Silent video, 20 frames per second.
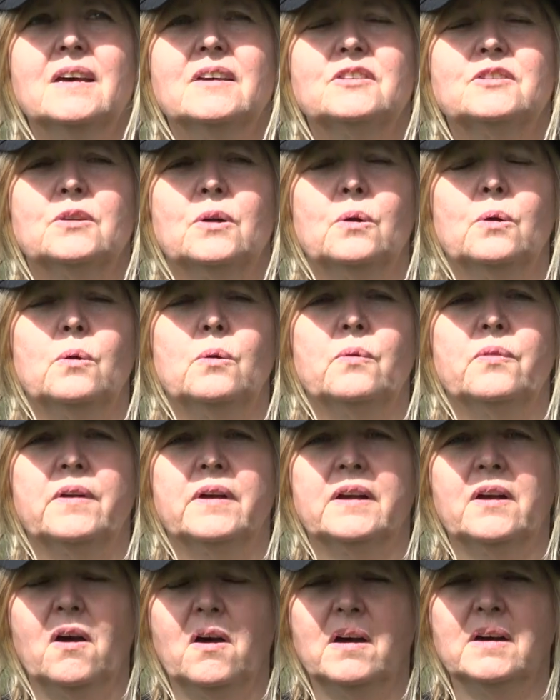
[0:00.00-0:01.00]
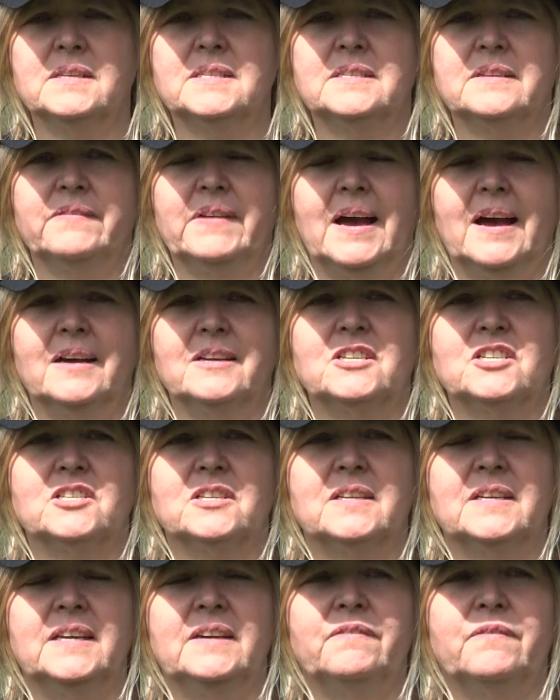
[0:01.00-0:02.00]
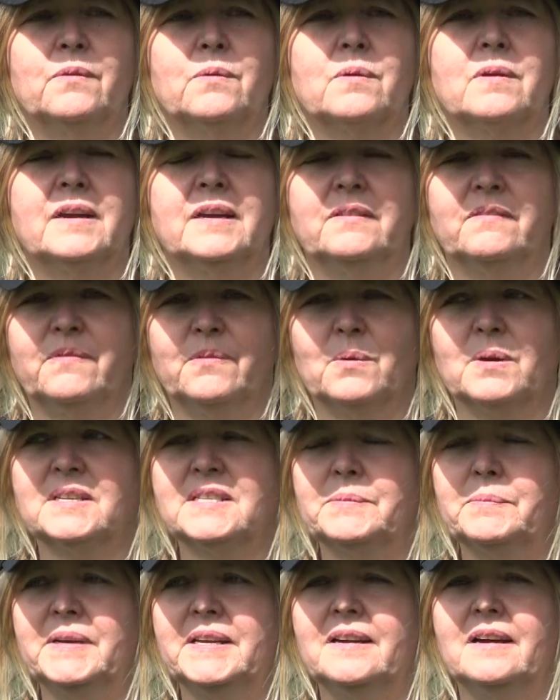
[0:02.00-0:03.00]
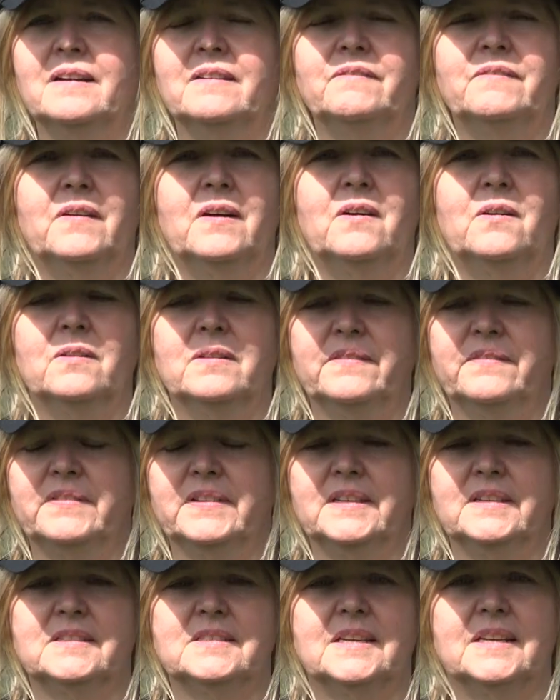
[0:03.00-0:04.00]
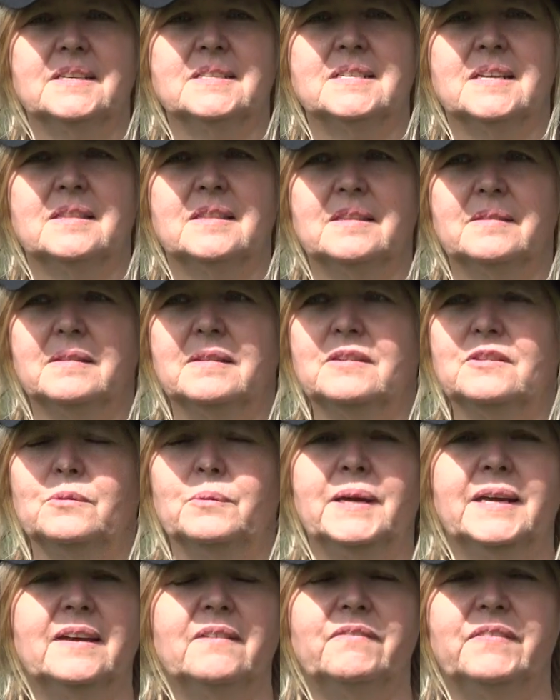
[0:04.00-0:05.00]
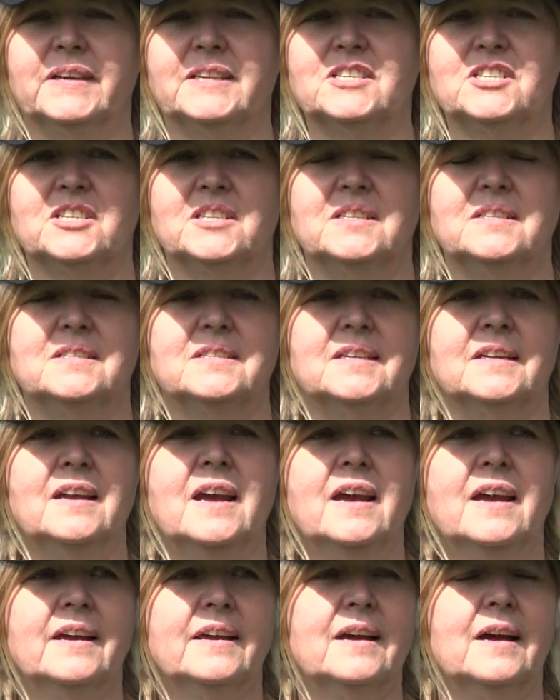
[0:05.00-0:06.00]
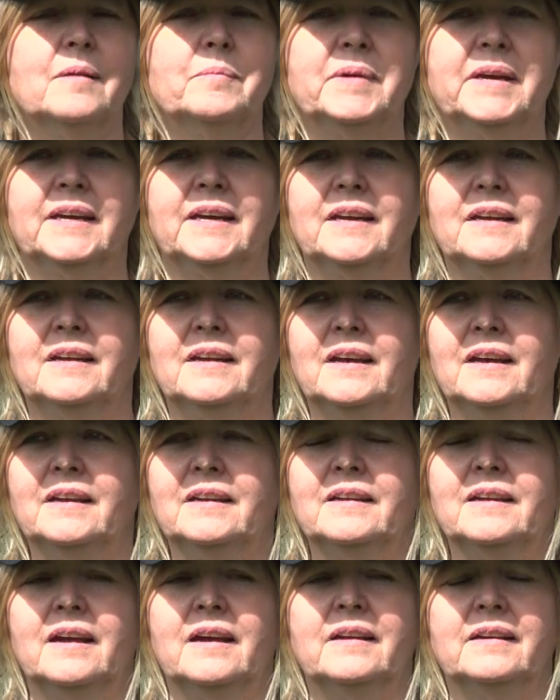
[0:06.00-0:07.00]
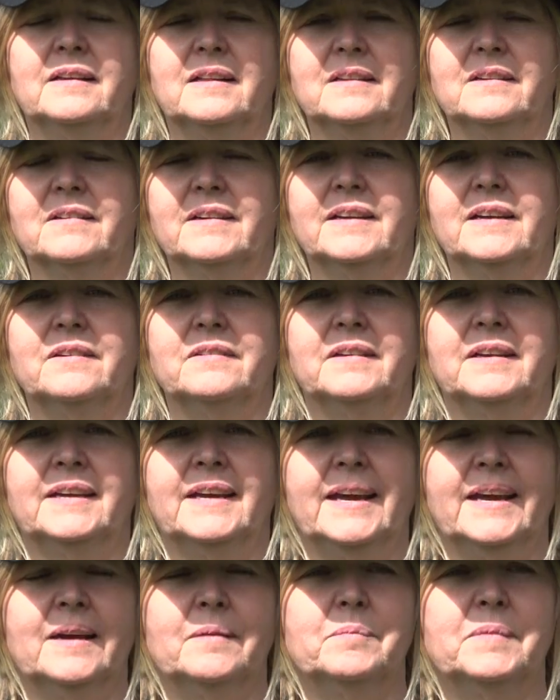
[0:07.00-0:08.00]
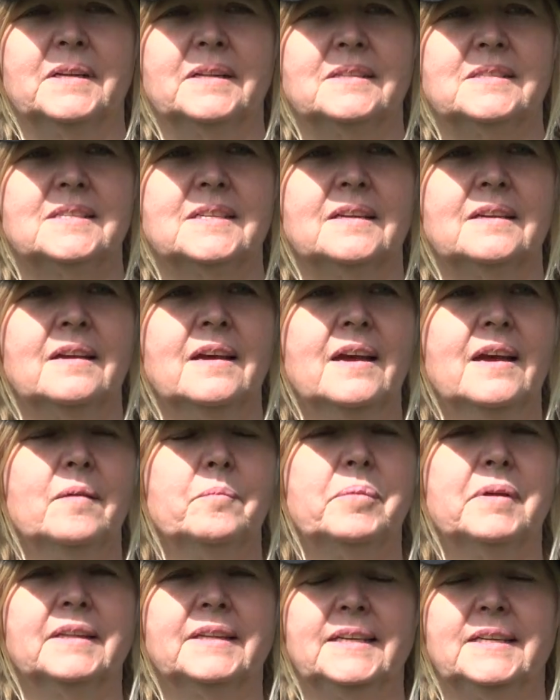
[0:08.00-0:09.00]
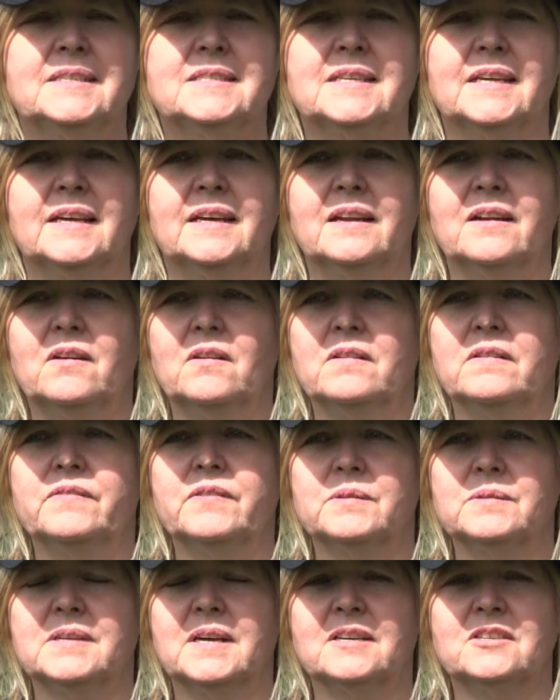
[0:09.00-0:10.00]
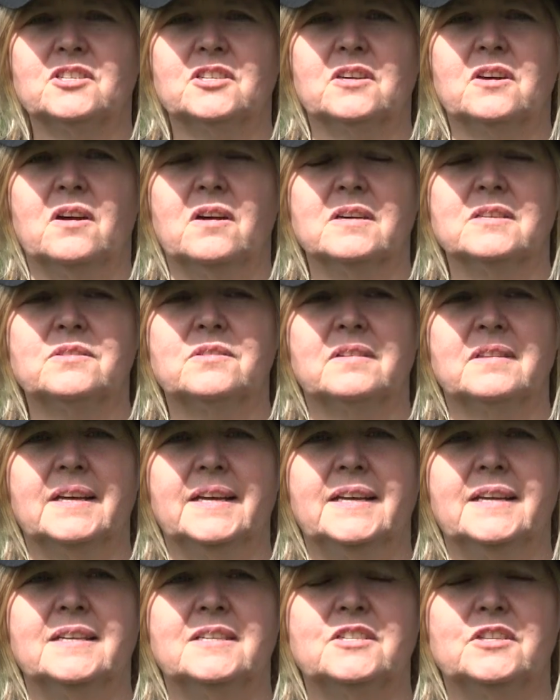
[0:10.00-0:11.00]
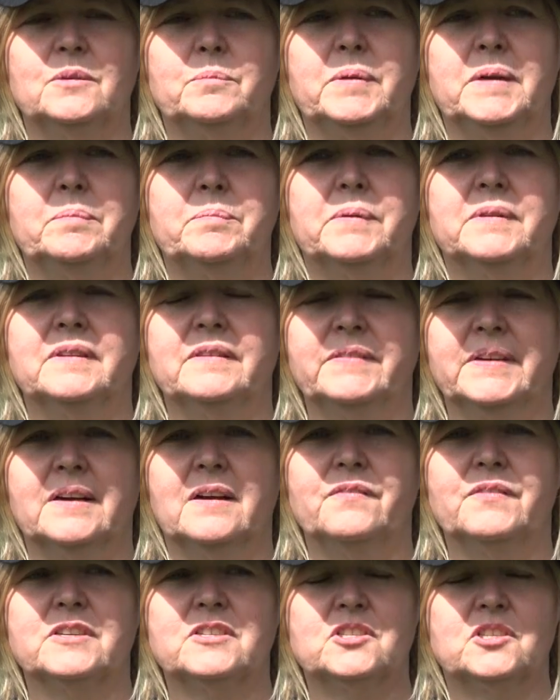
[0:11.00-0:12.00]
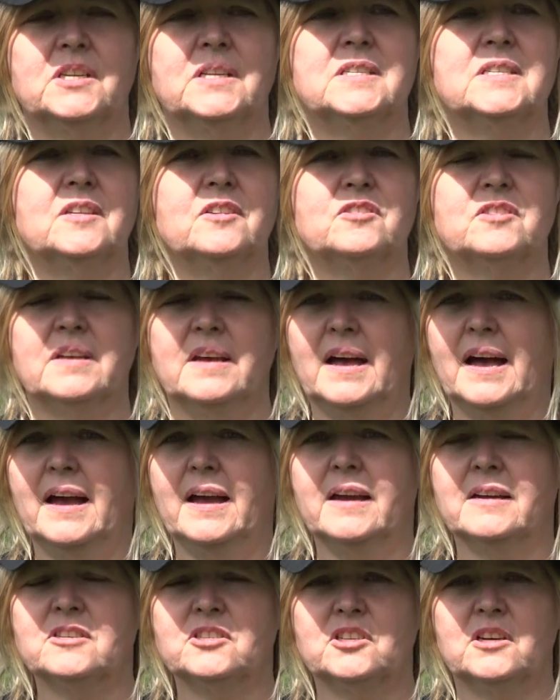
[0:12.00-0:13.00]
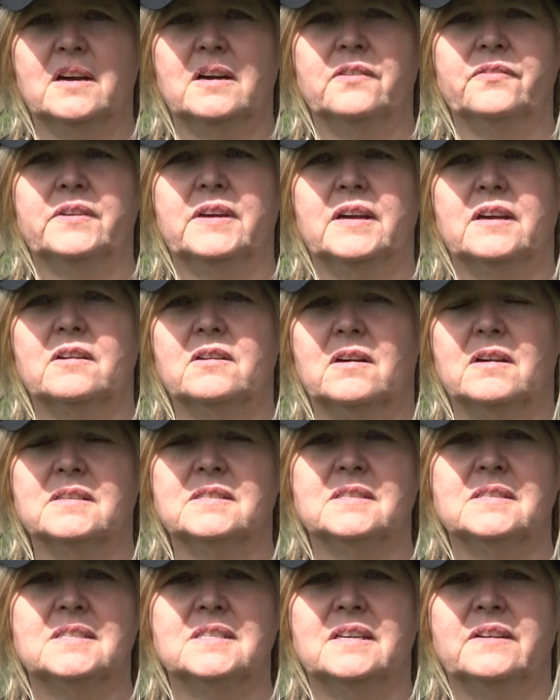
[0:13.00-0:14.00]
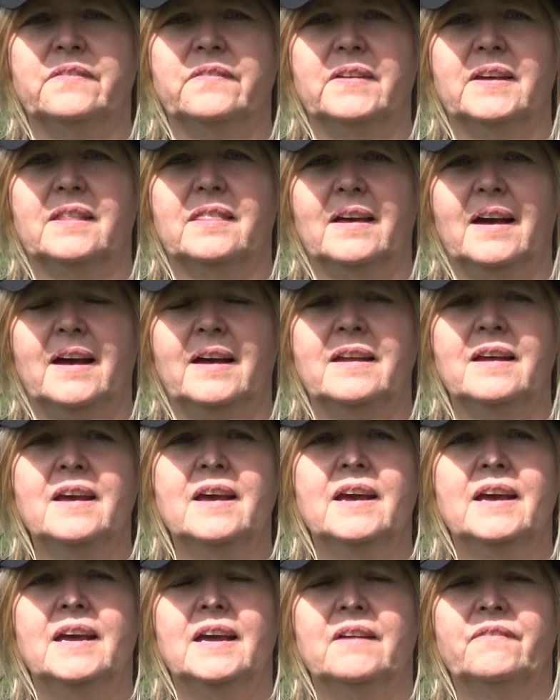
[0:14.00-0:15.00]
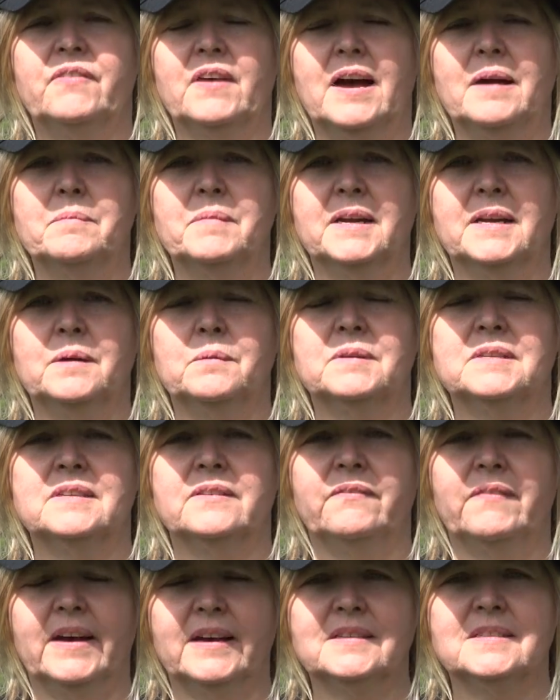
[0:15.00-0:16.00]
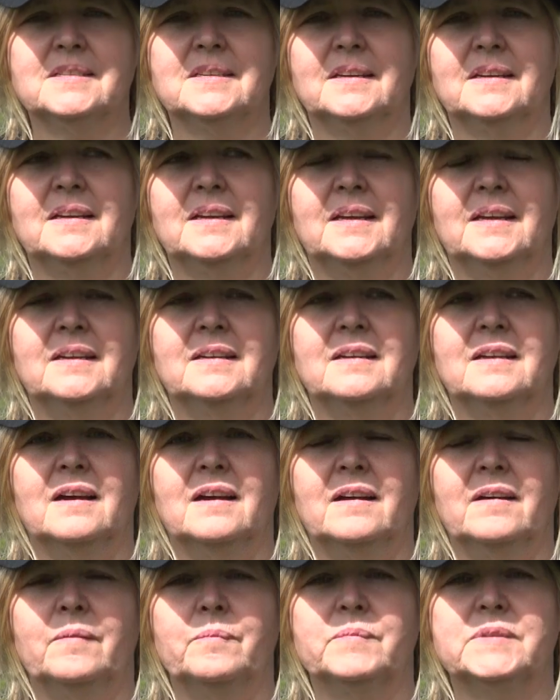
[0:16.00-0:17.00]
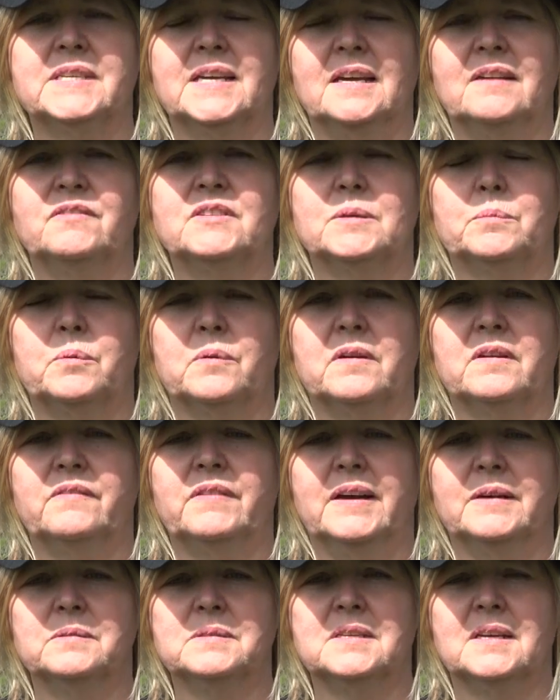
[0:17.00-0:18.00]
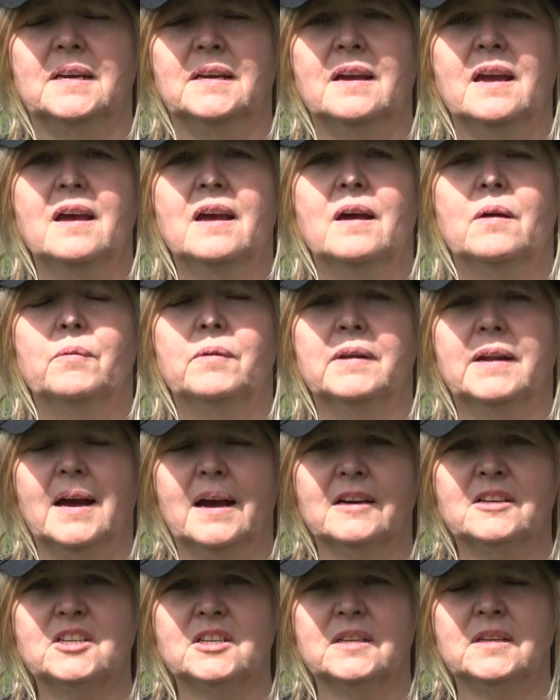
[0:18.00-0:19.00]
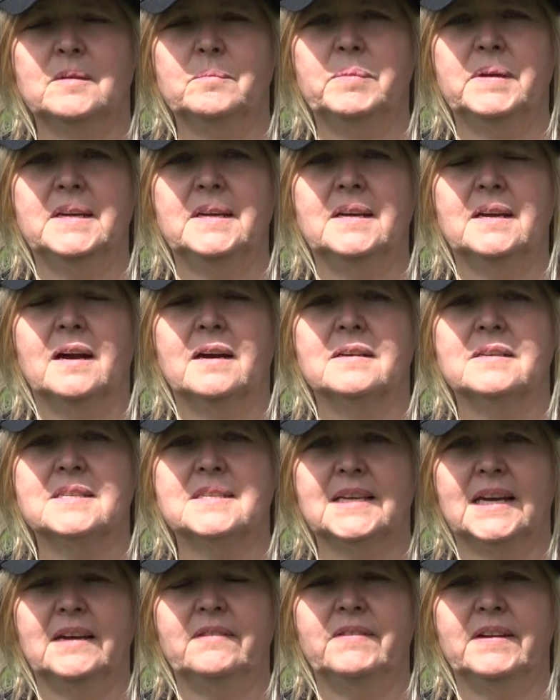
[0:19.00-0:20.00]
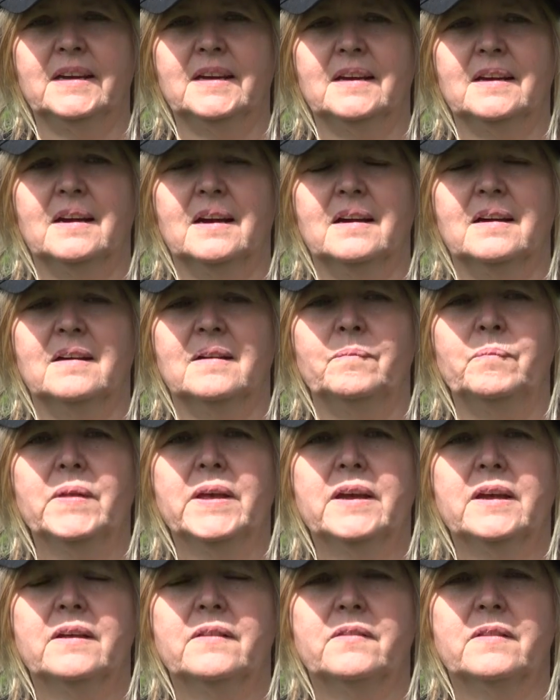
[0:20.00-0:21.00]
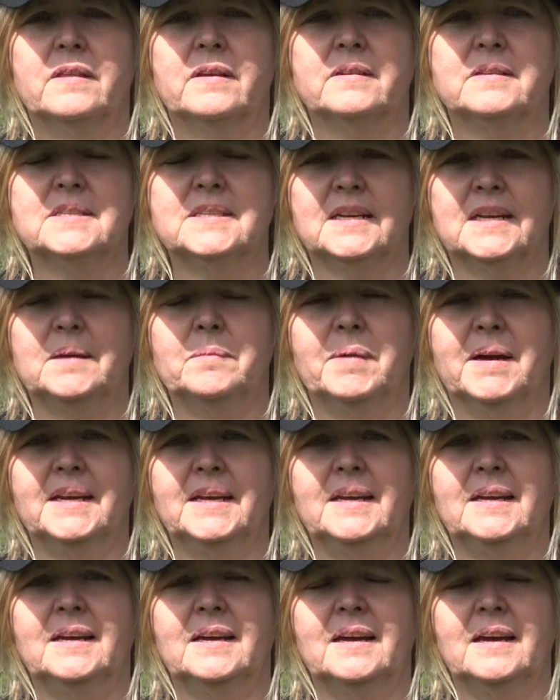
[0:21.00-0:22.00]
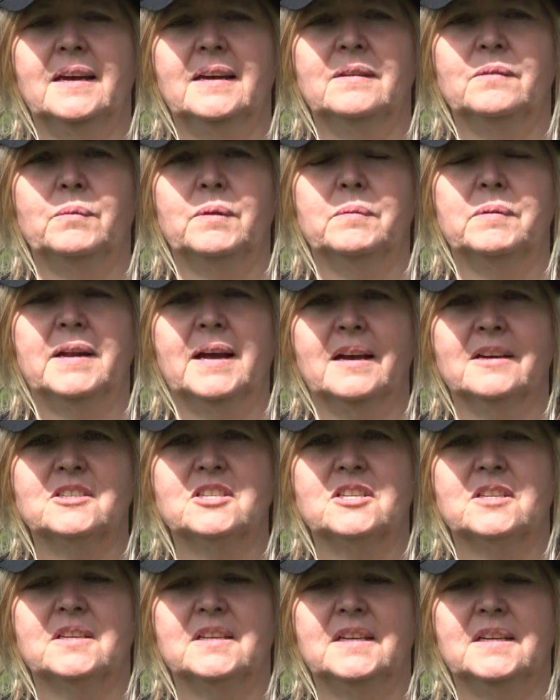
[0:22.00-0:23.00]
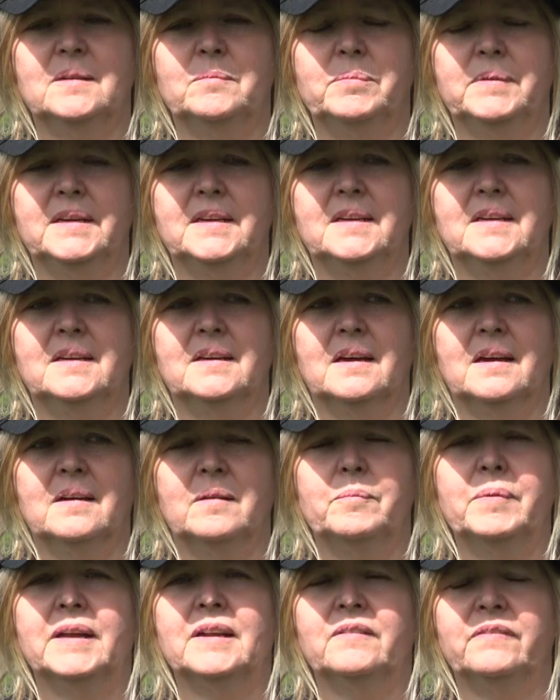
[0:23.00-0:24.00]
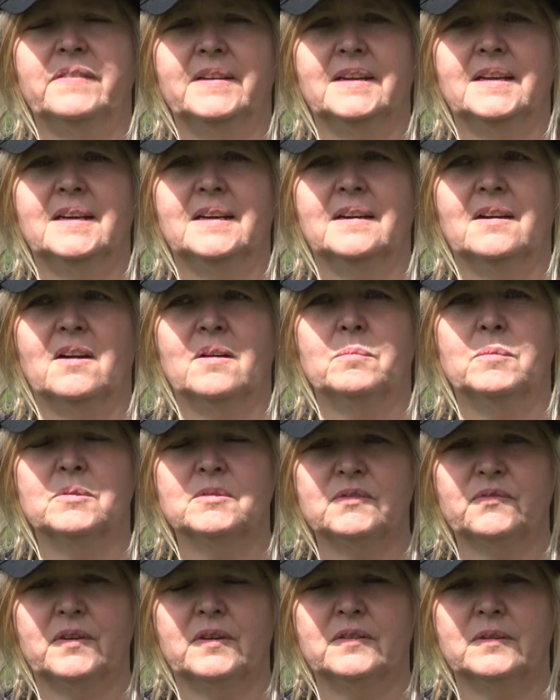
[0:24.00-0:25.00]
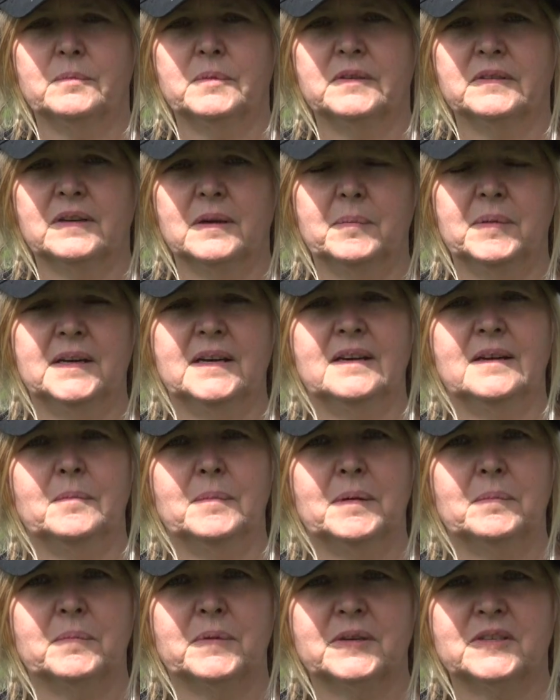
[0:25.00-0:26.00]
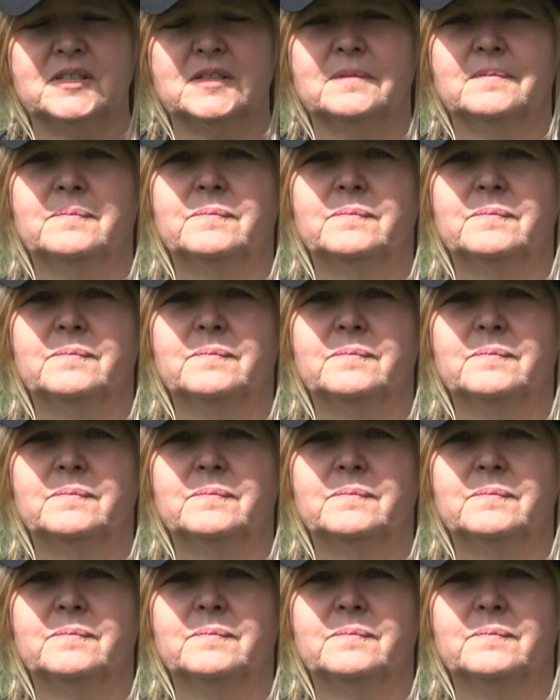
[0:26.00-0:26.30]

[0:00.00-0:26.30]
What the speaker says: So the cost of actually for enforcement of all of these things, that doing evictions and coming and clearing out encampments and policing and all of those extra costs related to people living on the streets, like extra healthcare costs and stuff like that, if that money was invested in safe, supportive housing, we would actually be saving the city money, and we would actually be benefiting our most vulnerable community members.